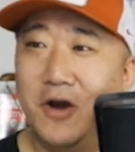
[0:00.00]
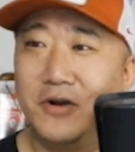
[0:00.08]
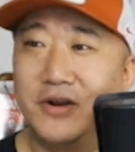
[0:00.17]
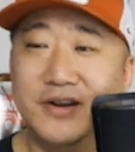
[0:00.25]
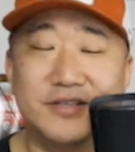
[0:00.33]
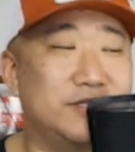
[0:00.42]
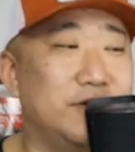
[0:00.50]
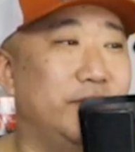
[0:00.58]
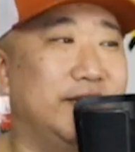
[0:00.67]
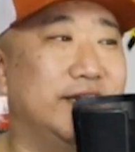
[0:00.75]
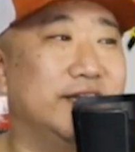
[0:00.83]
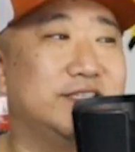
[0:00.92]
Okay, so
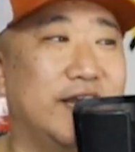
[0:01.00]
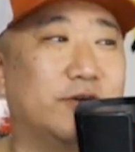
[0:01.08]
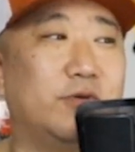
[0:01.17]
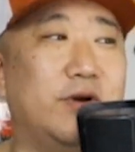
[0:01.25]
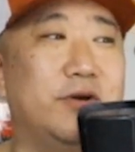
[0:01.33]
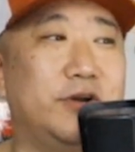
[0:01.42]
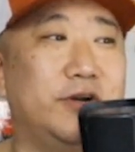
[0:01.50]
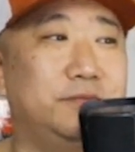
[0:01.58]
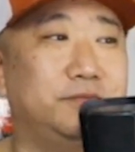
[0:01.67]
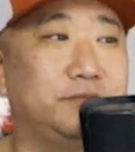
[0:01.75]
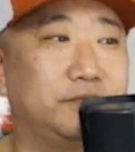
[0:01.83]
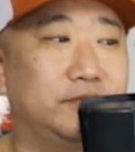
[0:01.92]
we can get a second
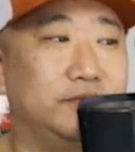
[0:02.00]
rounder.